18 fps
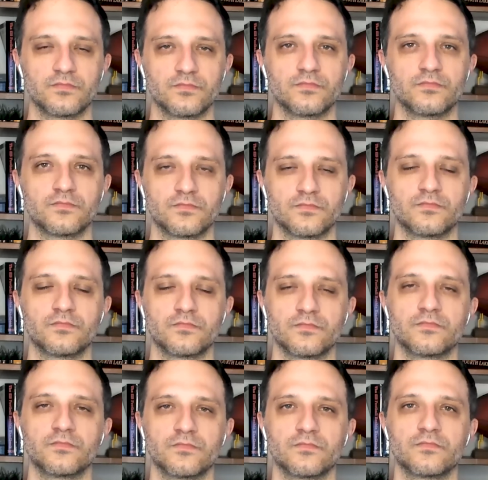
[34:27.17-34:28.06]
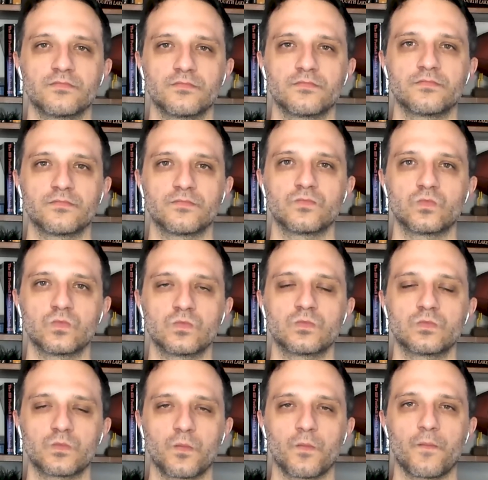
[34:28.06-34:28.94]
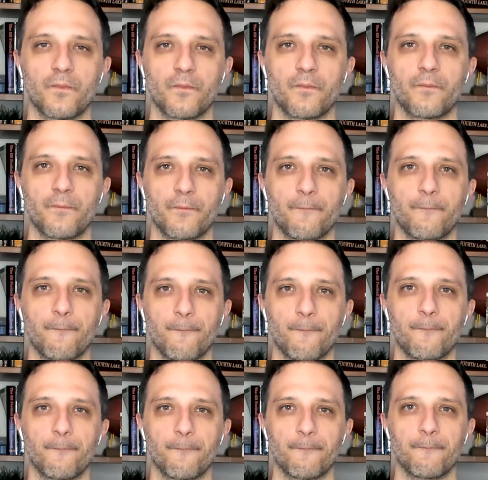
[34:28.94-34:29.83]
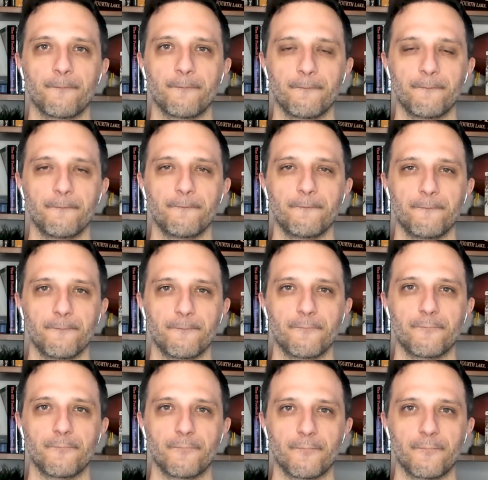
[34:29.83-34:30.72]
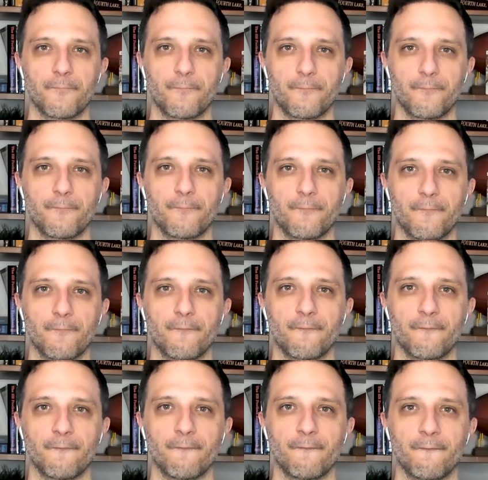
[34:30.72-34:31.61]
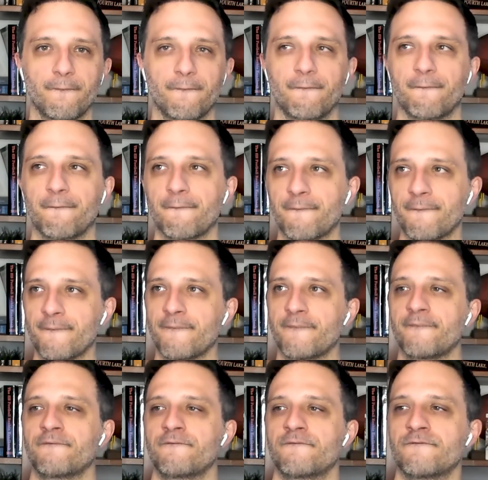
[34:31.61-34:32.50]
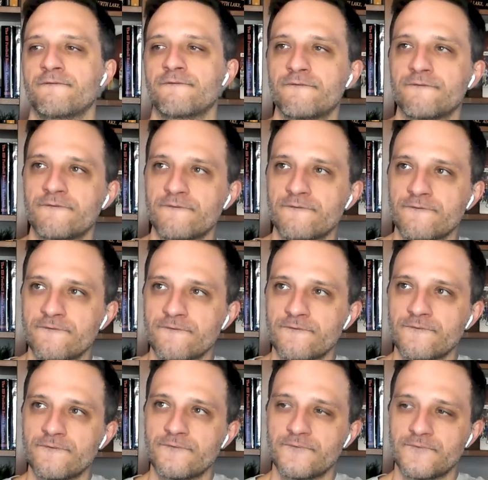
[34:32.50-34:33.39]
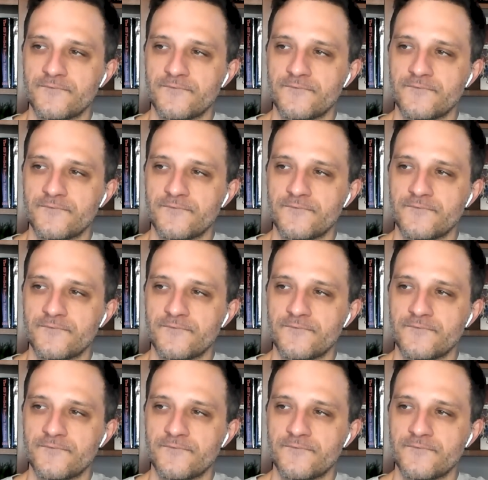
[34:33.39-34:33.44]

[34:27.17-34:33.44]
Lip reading: No words are spoken by the person on screen.